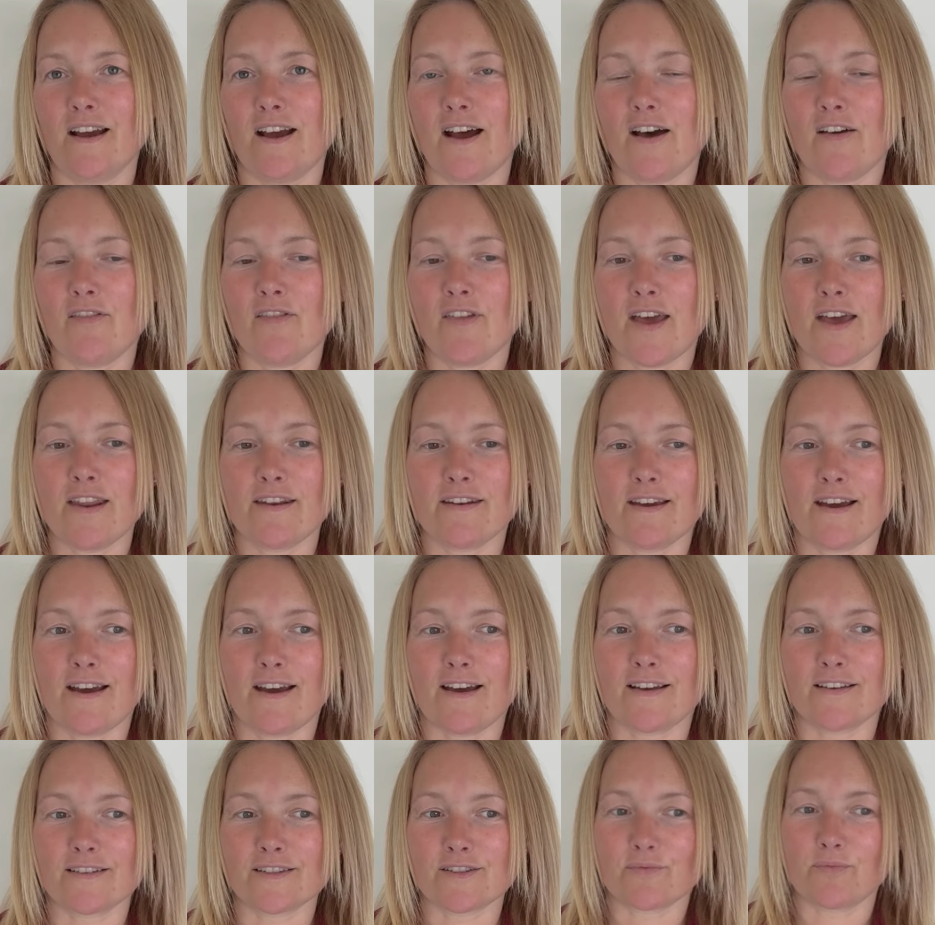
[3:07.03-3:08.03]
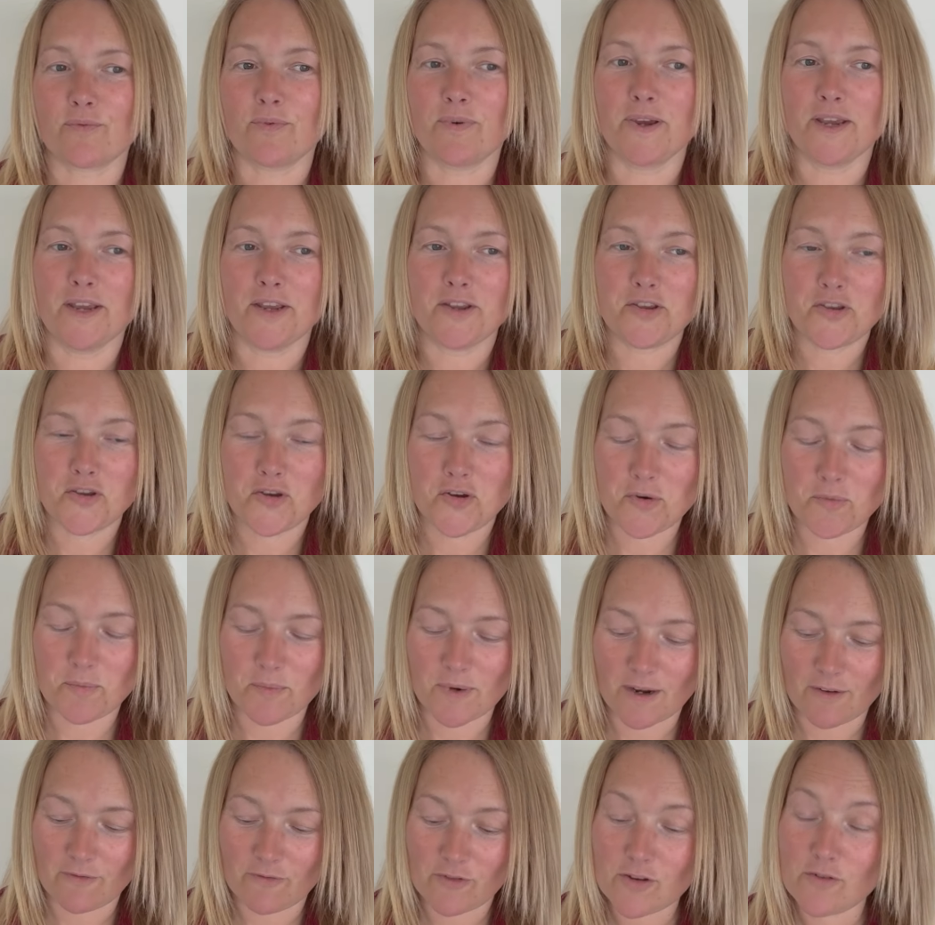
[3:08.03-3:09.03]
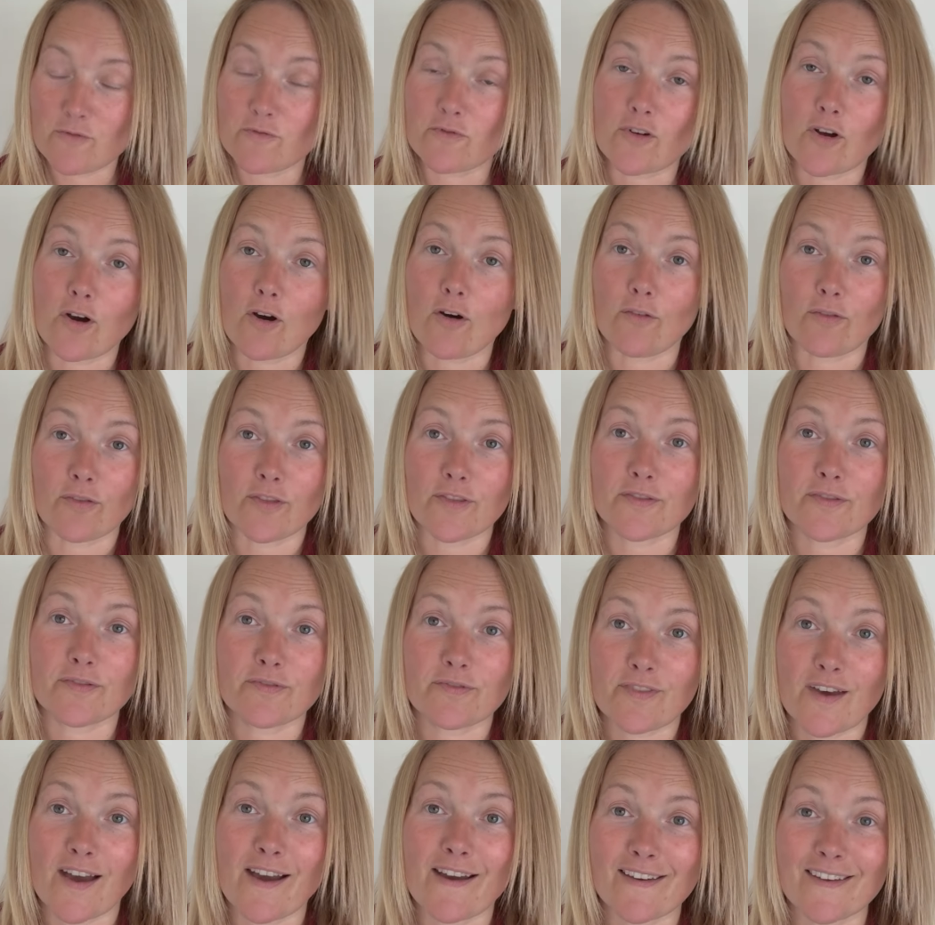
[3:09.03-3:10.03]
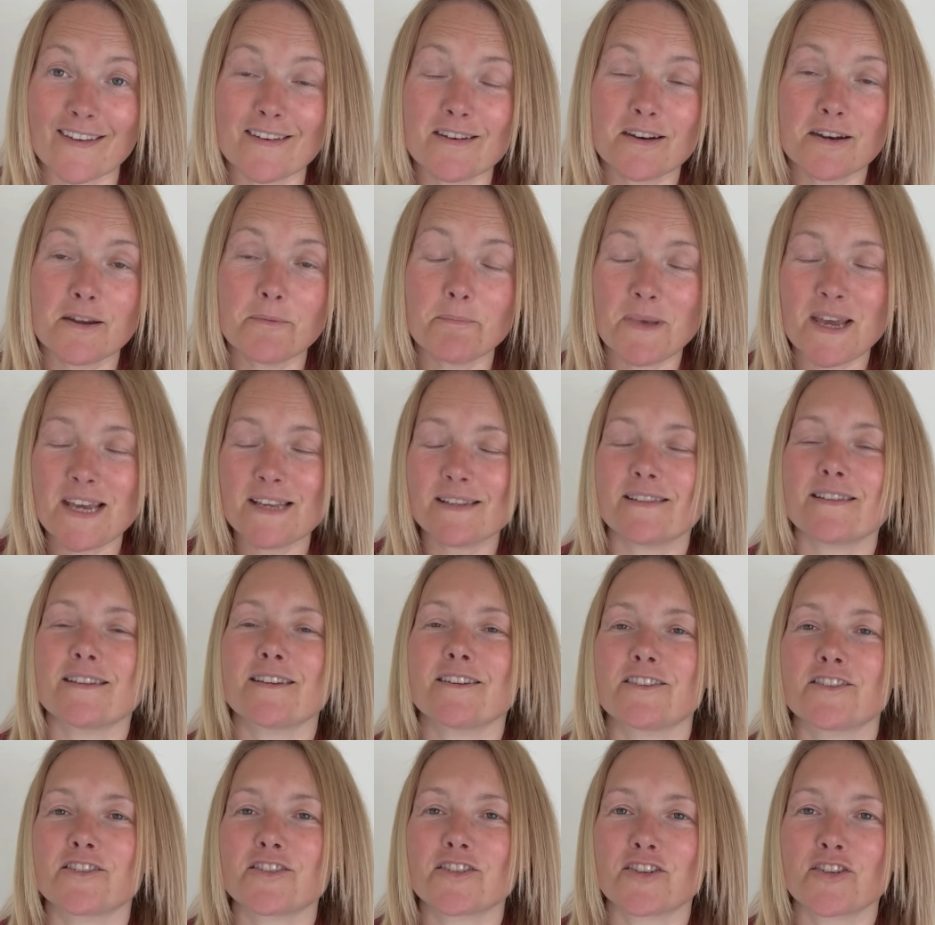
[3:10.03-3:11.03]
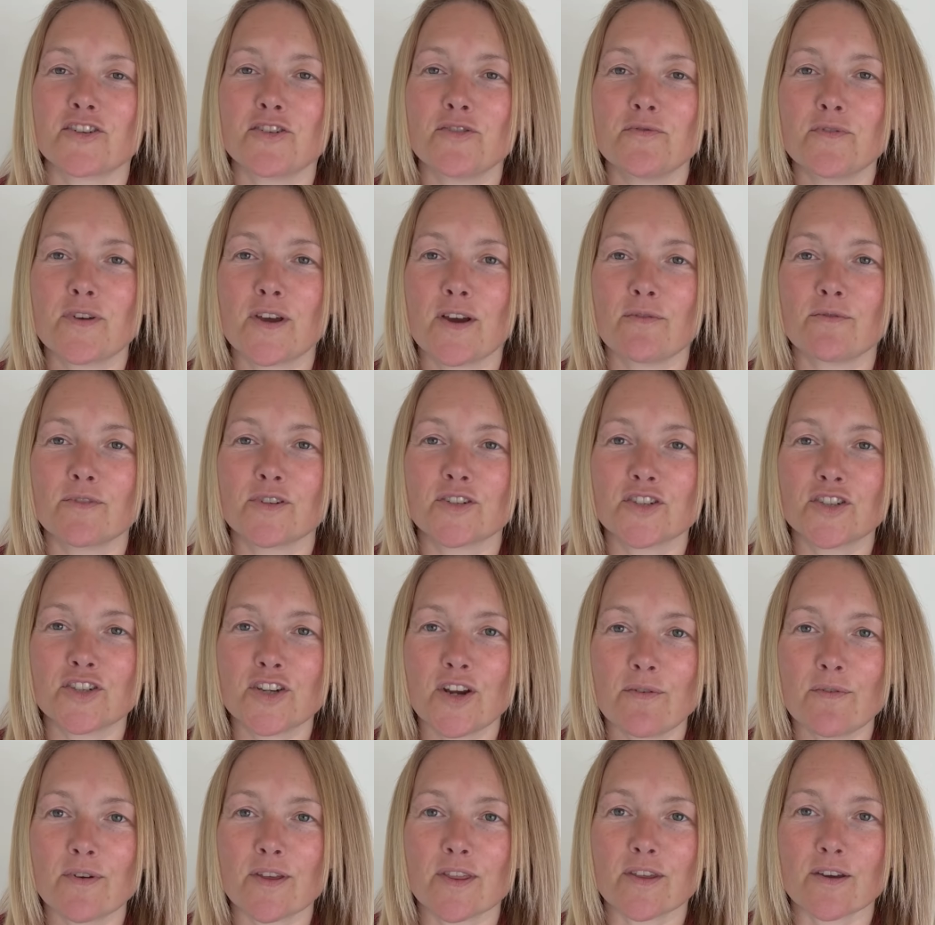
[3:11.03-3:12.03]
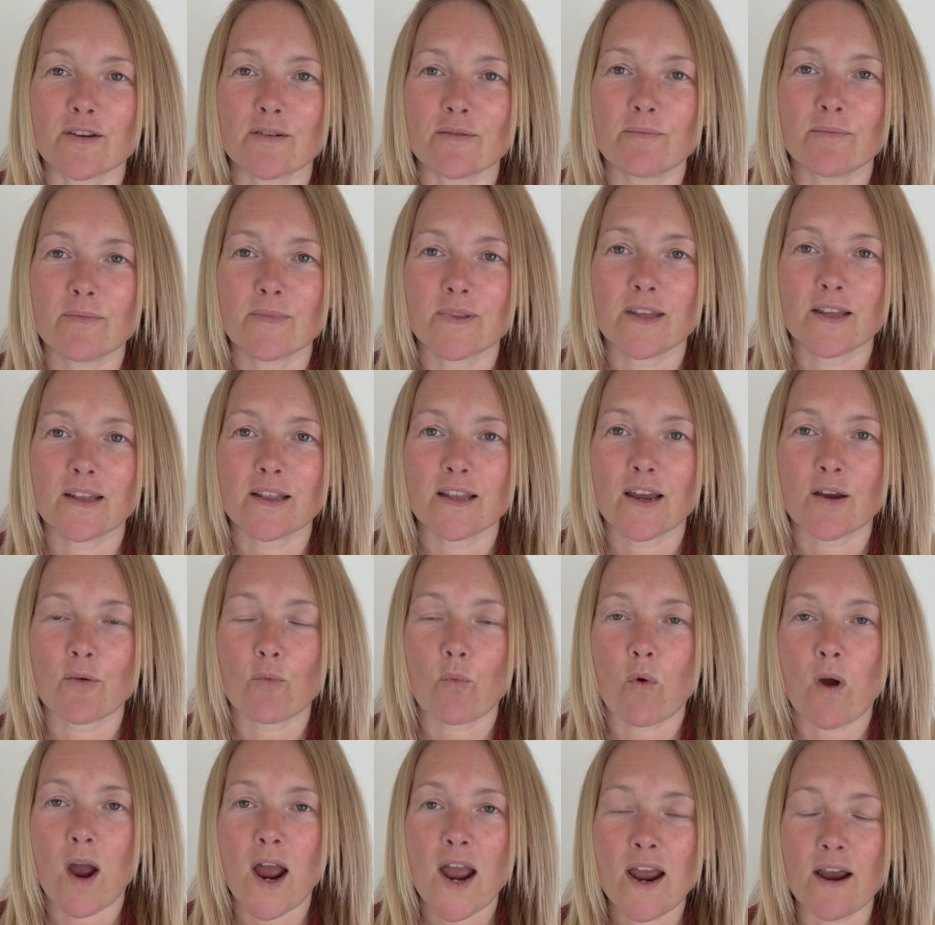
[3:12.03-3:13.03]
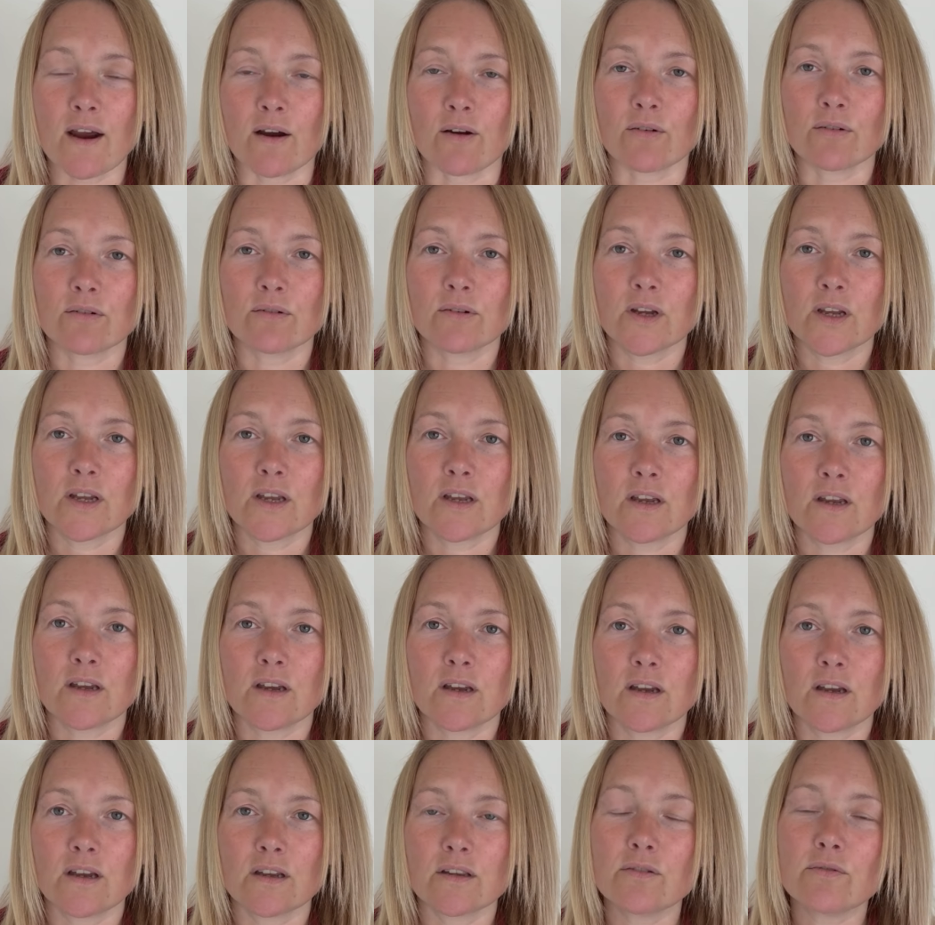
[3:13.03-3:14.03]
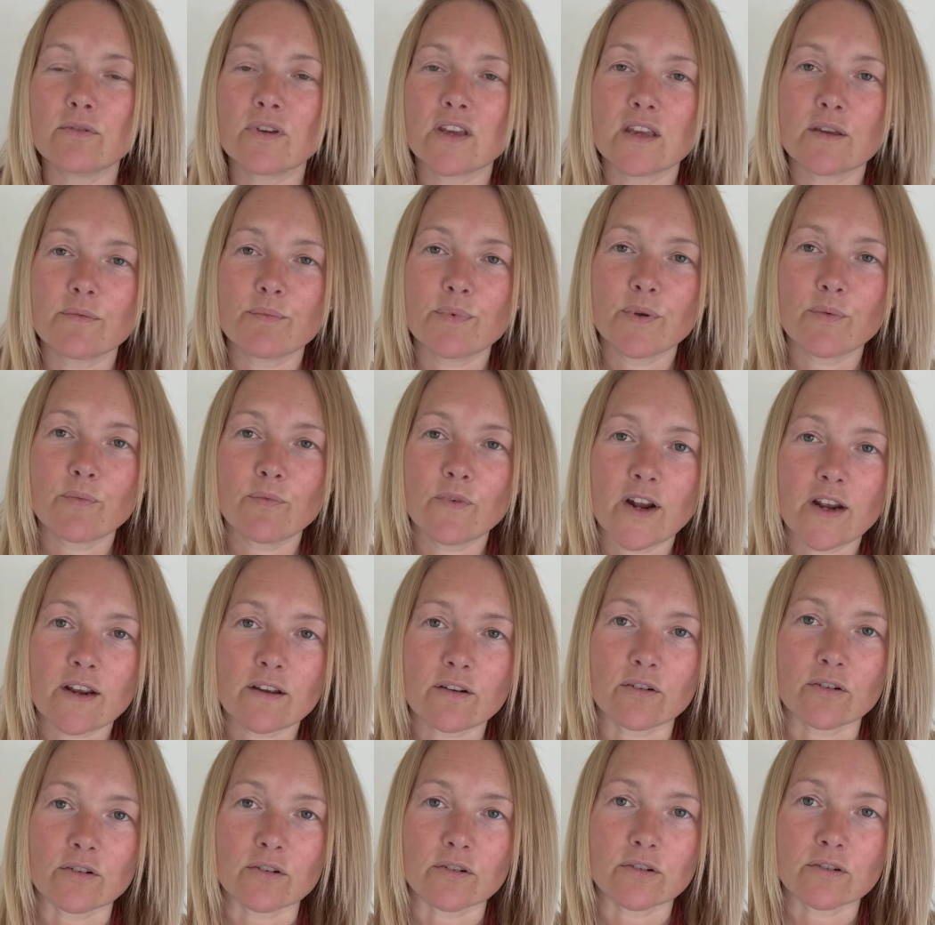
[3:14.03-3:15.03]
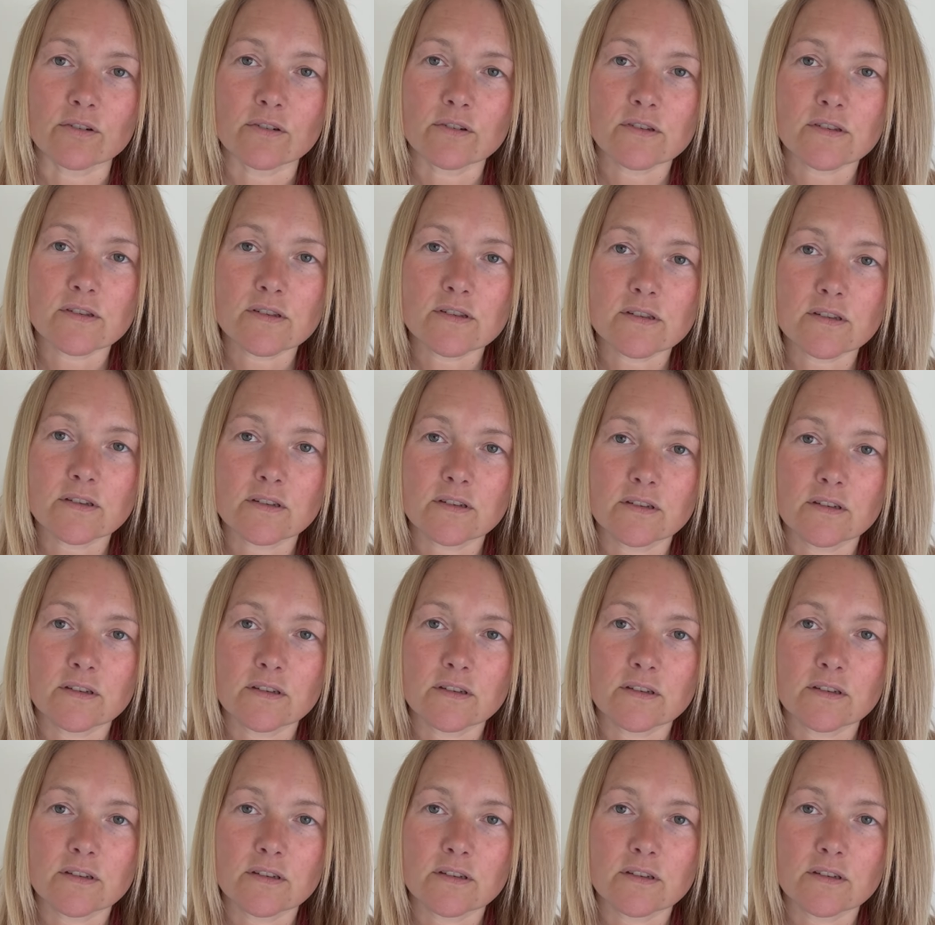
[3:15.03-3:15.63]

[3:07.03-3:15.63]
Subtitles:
And then, as we're human, if you've got that in a message and you go and show it them, they're like, "Wow, are you keeping records?